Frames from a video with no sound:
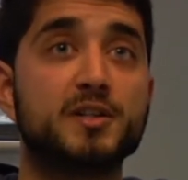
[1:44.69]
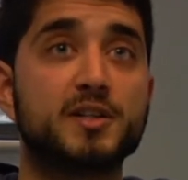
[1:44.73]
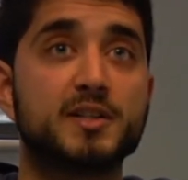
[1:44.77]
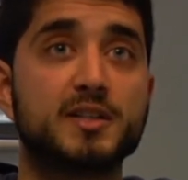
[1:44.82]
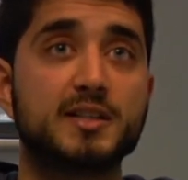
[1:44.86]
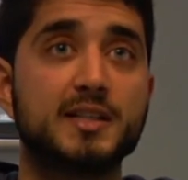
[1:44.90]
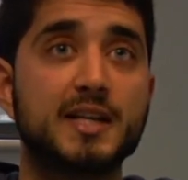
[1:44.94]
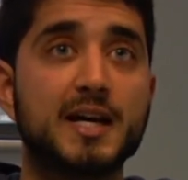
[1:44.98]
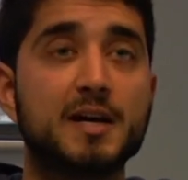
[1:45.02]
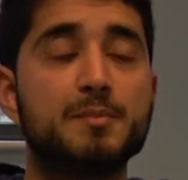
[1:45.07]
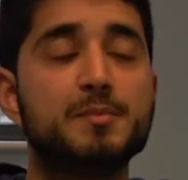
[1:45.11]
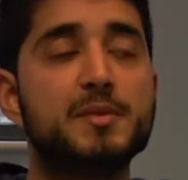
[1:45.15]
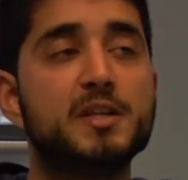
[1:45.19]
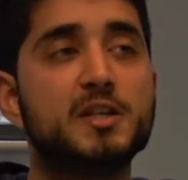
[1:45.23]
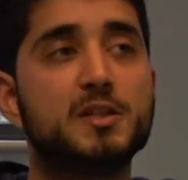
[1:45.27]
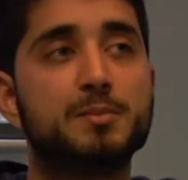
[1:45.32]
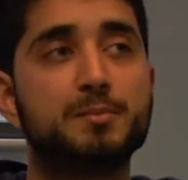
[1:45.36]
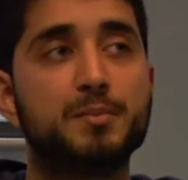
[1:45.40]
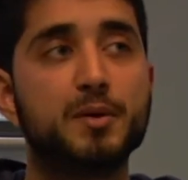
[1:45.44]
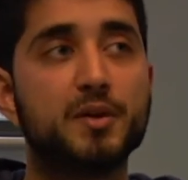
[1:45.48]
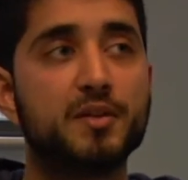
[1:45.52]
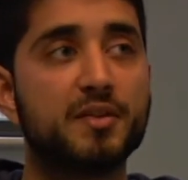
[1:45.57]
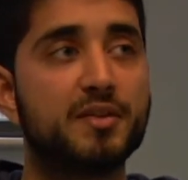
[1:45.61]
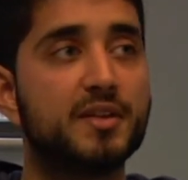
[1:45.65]
It's allowed me to
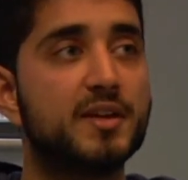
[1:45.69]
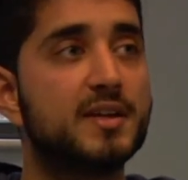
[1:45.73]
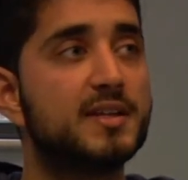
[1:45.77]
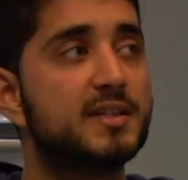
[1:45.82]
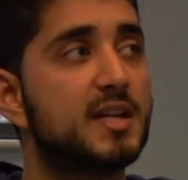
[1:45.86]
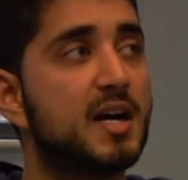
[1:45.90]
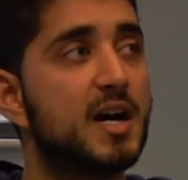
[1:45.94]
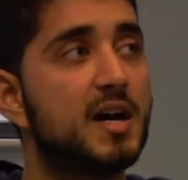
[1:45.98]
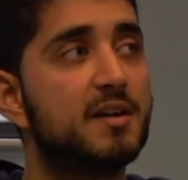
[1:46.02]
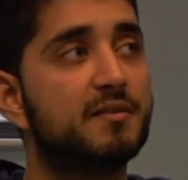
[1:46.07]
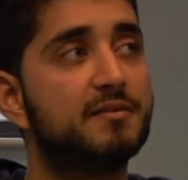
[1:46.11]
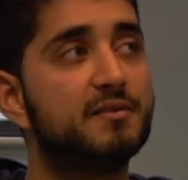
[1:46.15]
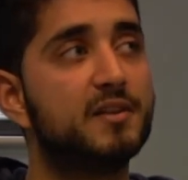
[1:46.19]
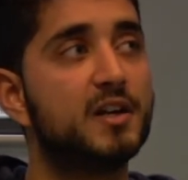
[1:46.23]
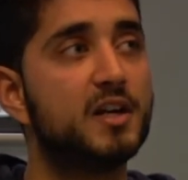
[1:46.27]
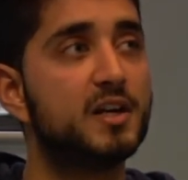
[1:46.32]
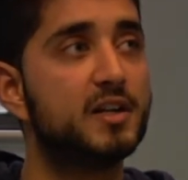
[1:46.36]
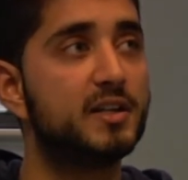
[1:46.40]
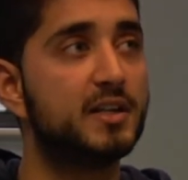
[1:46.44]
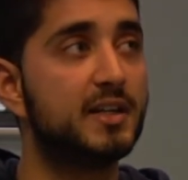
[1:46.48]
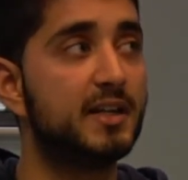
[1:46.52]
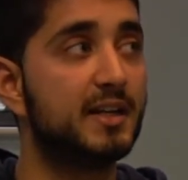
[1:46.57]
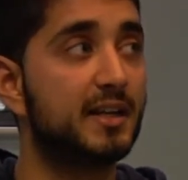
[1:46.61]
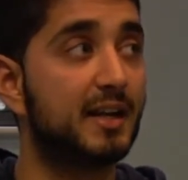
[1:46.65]
put things that I've
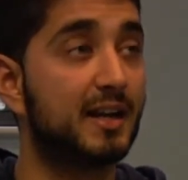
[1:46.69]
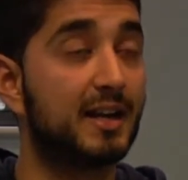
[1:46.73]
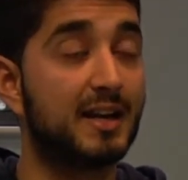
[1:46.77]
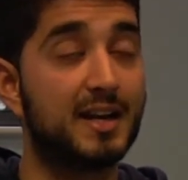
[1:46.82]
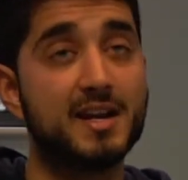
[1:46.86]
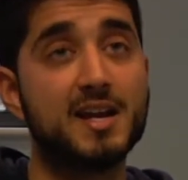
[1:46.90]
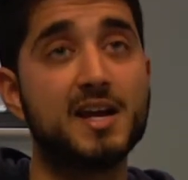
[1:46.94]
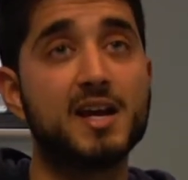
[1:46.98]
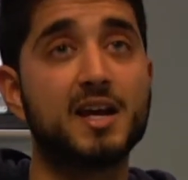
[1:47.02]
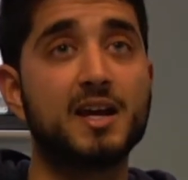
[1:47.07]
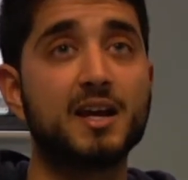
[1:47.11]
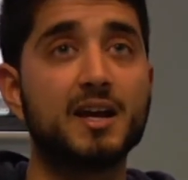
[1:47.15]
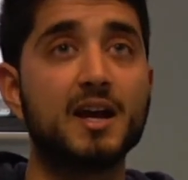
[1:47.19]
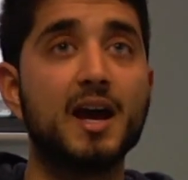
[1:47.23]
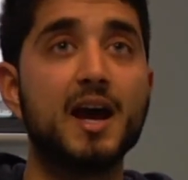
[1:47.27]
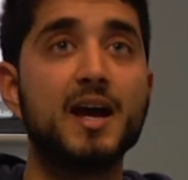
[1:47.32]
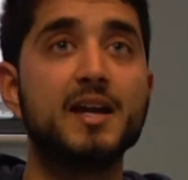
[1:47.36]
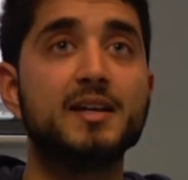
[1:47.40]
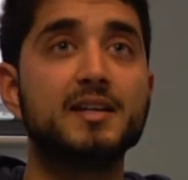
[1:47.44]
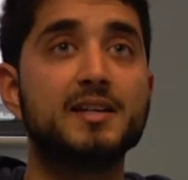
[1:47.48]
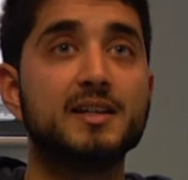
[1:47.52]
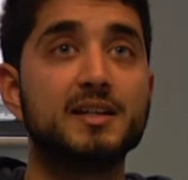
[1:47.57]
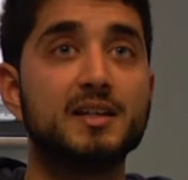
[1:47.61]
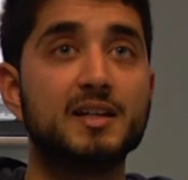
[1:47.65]
learned in clinic
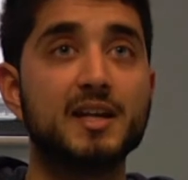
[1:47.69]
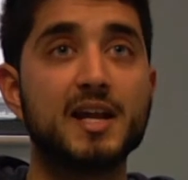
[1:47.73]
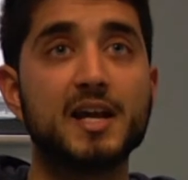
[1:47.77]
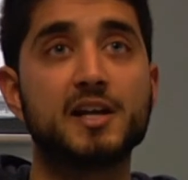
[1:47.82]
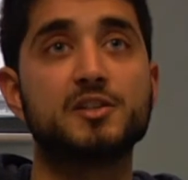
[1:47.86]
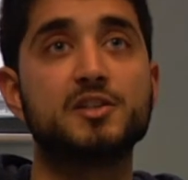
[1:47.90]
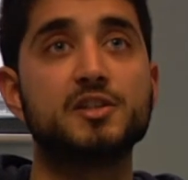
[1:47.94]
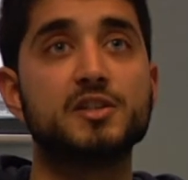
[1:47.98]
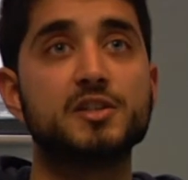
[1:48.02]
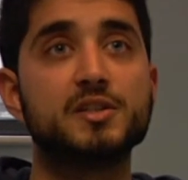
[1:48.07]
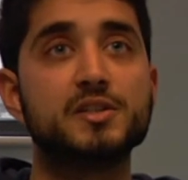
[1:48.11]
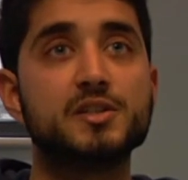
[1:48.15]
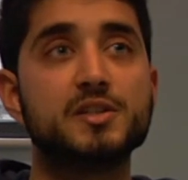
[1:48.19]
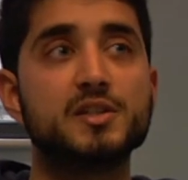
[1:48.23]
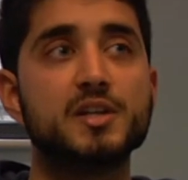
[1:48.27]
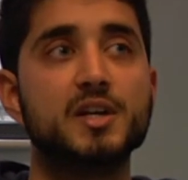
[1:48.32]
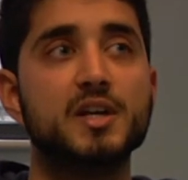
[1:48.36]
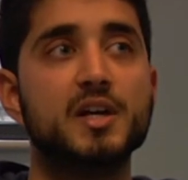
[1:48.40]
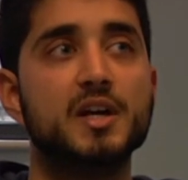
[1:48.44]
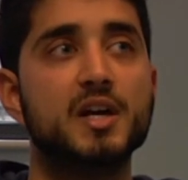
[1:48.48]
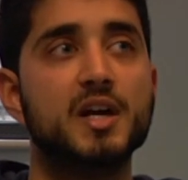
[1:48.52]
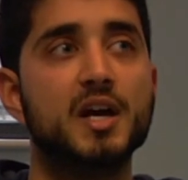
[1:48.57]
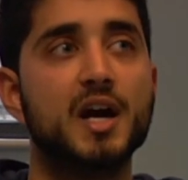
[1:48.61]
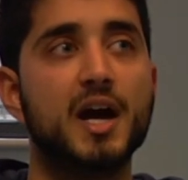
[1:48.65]
and in lectures
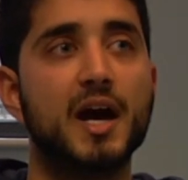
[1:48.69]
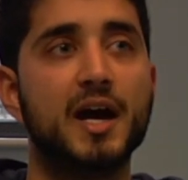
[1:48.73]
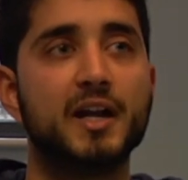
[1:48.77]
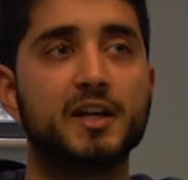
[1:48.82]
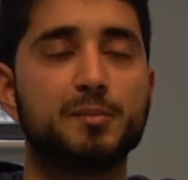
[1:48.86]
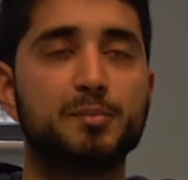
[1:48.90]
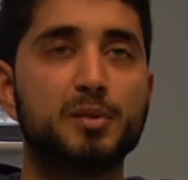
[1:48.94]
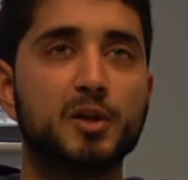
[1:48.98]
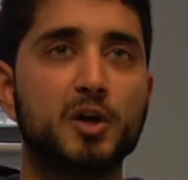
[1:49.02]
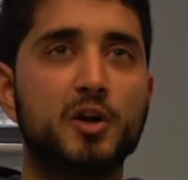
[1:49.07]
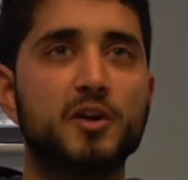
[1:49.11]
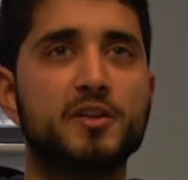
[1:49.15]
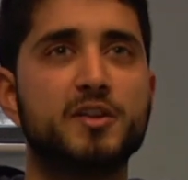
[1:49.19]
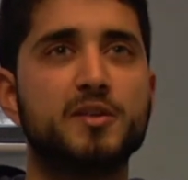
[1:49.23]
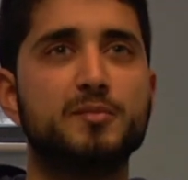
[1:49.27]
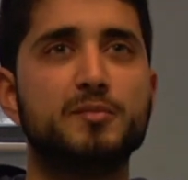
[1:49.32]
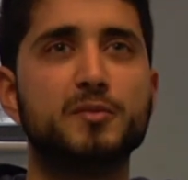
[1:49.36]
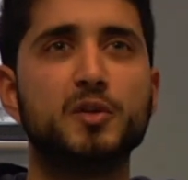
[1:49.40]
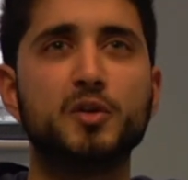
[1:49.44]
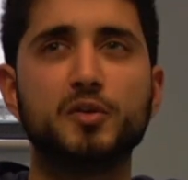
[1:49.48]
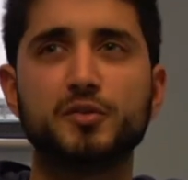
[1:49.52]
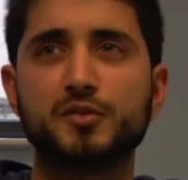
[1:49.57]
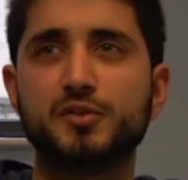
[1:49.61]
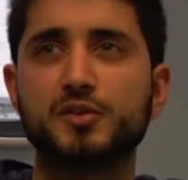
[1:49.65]
and apply them
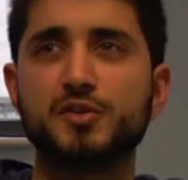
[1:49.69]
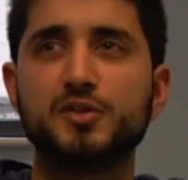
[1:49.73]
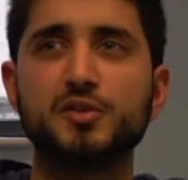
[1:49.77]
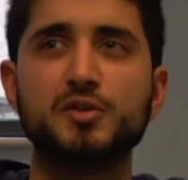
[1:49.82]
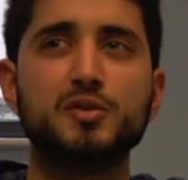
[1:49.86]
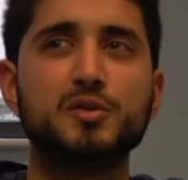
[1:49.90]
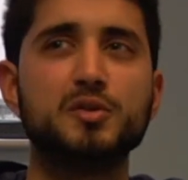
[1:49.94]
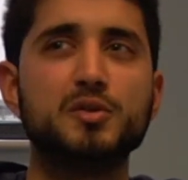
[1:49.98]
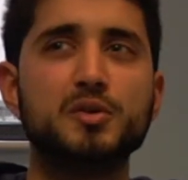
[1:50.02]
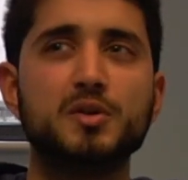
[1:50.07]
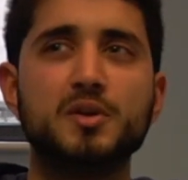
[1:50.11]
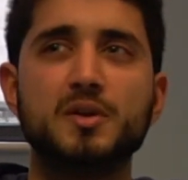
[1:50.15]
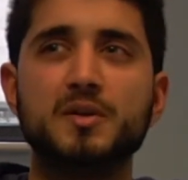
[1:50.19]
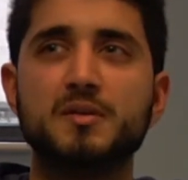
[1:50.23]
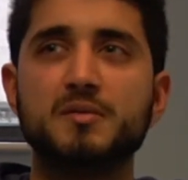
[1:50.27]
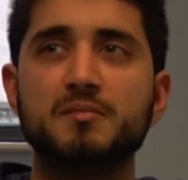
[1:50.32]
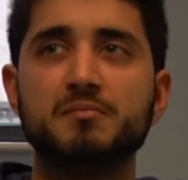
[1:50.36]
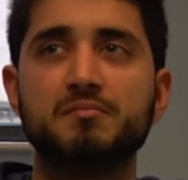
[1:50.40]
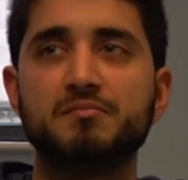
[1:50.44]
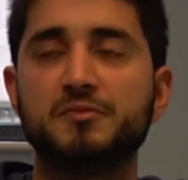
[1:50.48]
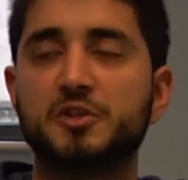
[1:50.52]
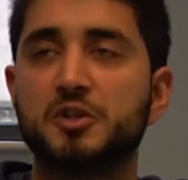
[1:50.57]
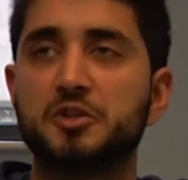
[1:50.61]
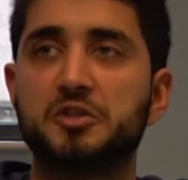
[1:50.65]
not to
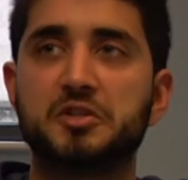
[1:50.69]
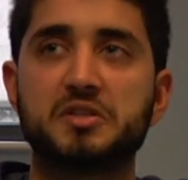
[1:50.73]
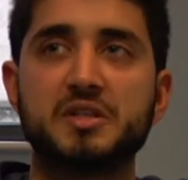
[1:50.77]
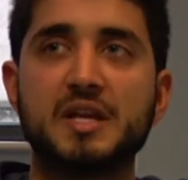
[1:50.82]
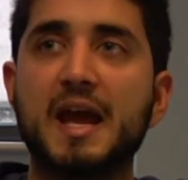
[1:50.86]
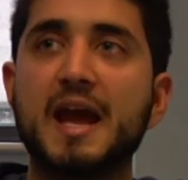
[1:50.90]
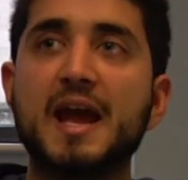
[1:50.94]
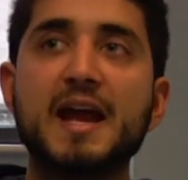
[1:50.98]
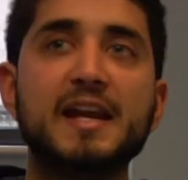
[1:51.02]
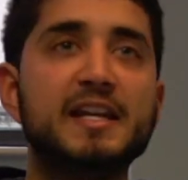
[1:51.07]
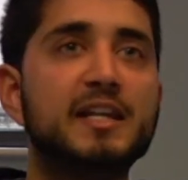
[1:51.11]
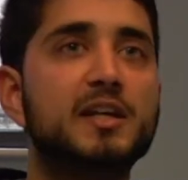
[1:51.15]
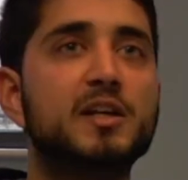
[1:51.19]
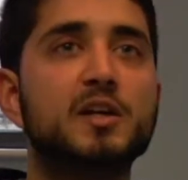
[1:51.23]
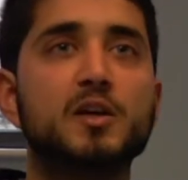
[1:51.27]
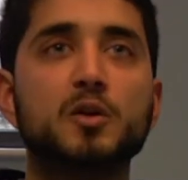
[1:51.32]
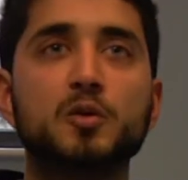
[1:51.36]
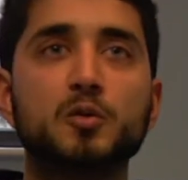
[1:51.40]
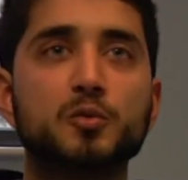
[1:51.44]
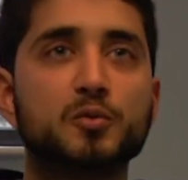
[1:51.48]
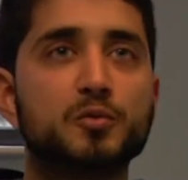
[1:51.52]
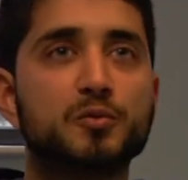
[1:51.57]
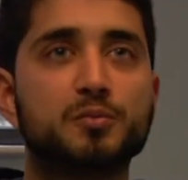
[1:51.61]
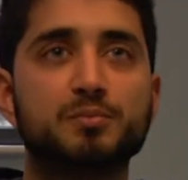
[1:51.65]
just any
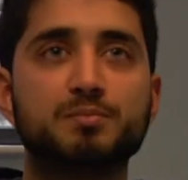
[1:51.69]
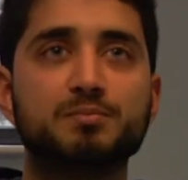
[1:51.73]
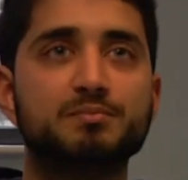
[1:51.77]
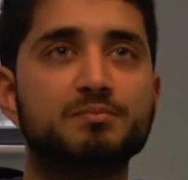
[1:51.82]
old